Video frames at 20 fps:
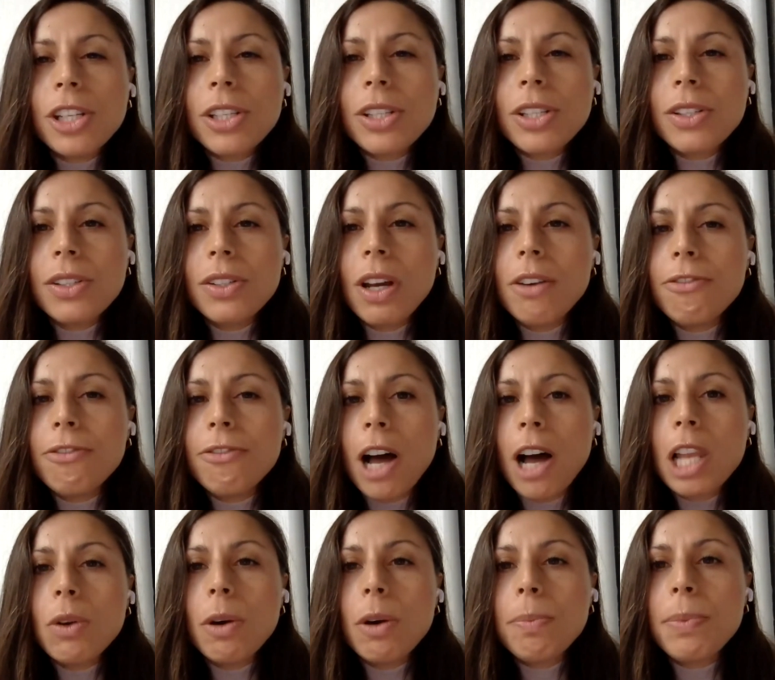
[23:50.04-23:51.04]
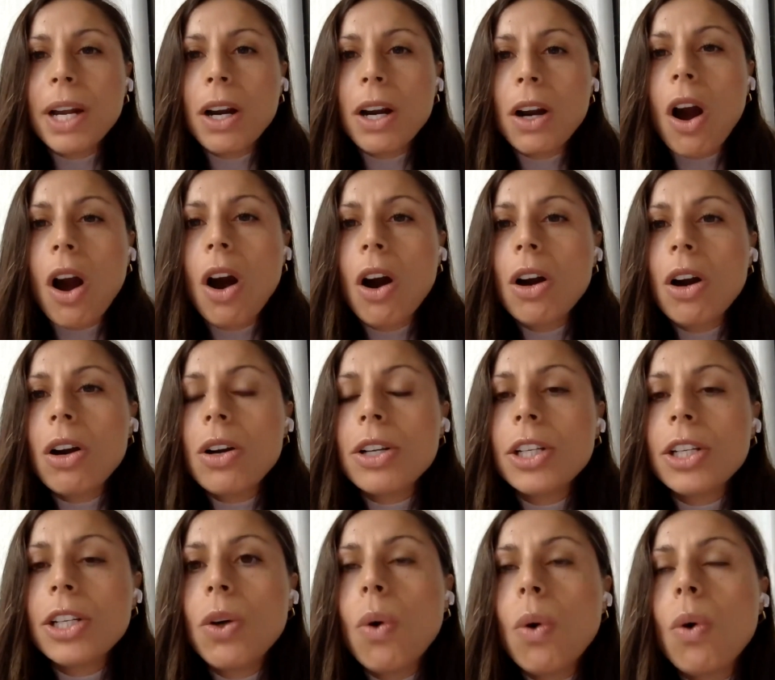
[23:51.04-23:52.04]
just a follow-up there, are
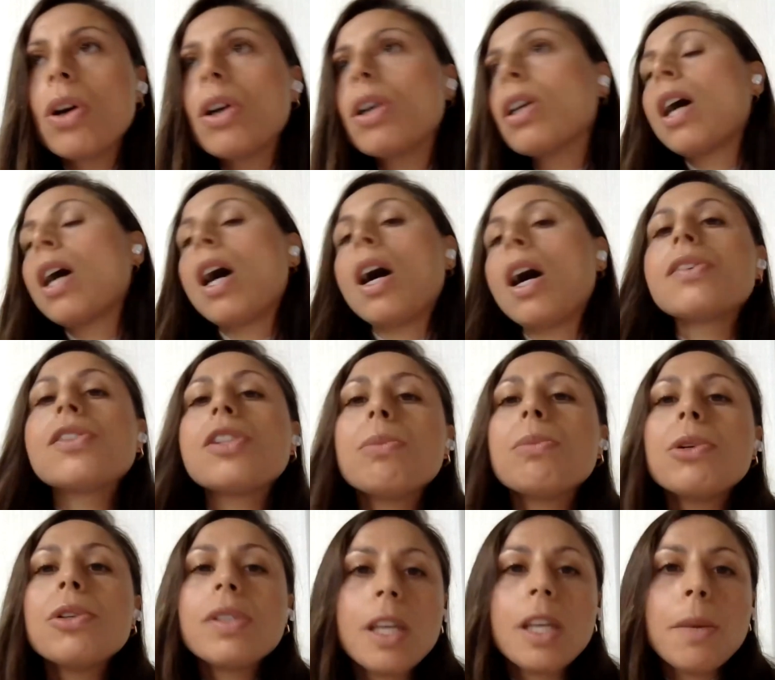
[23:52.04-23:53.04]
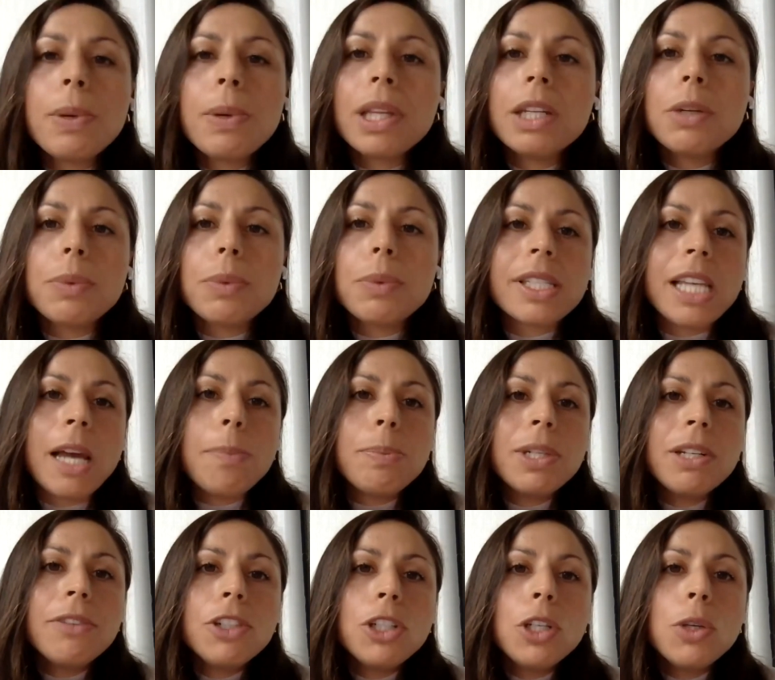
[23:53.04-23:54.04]
your customers typically
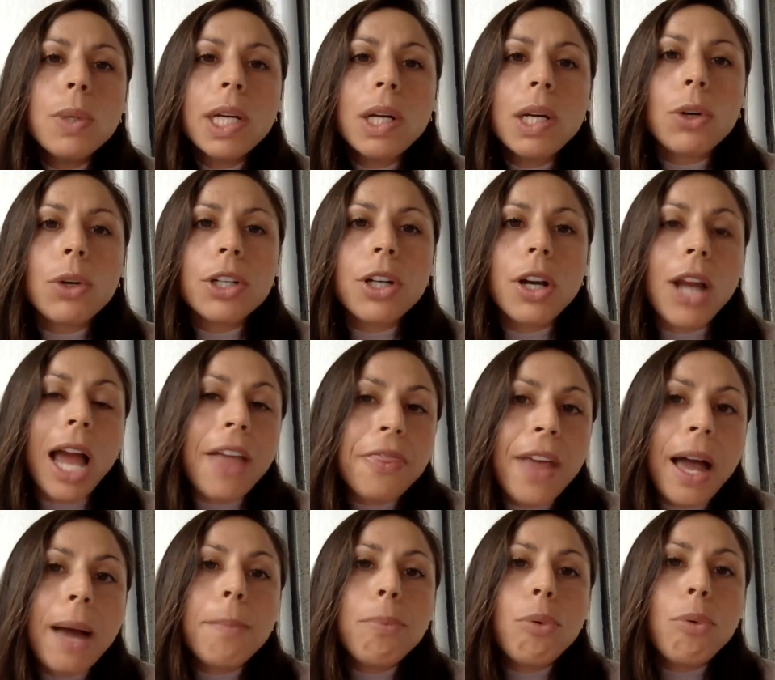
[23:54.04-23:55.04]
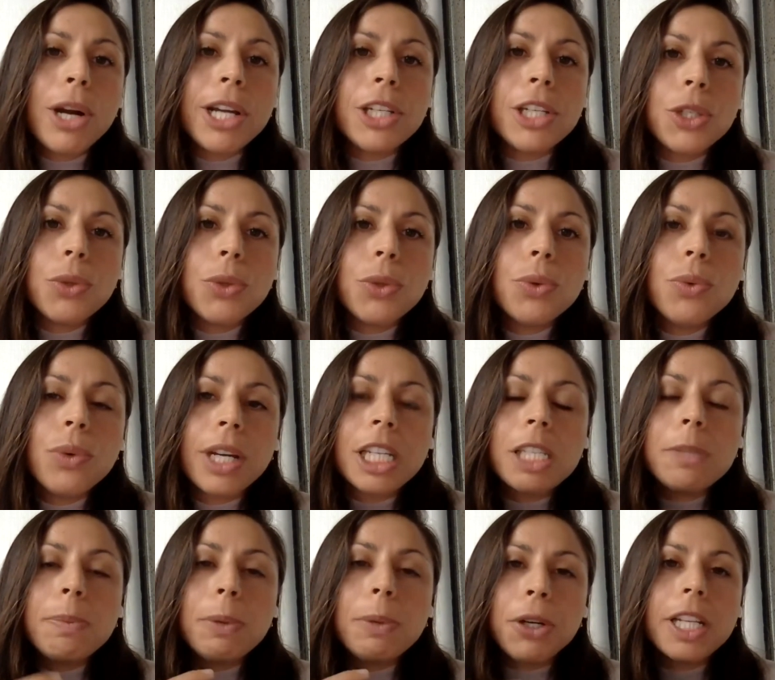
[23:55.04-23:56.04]
receptive to it, or at that point do you
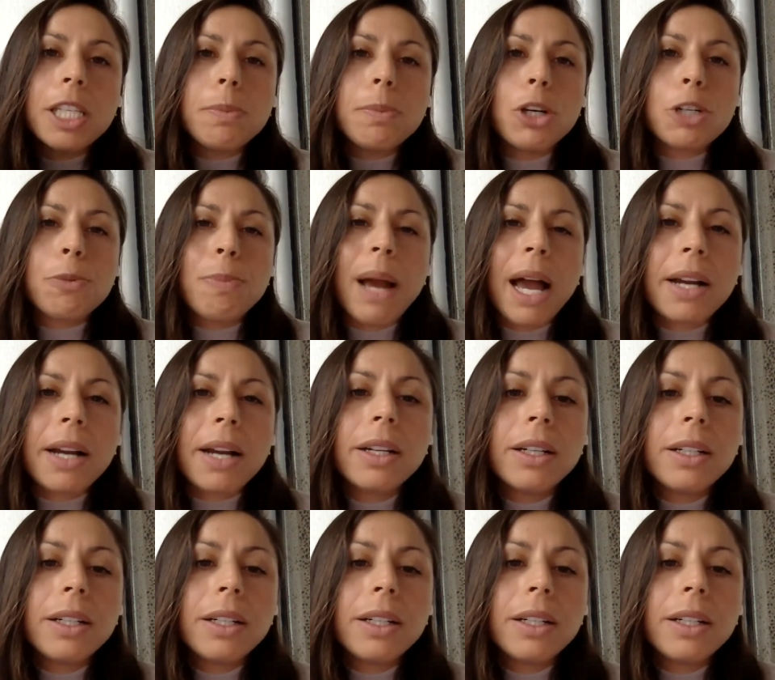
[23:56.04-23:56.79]
experience pushback?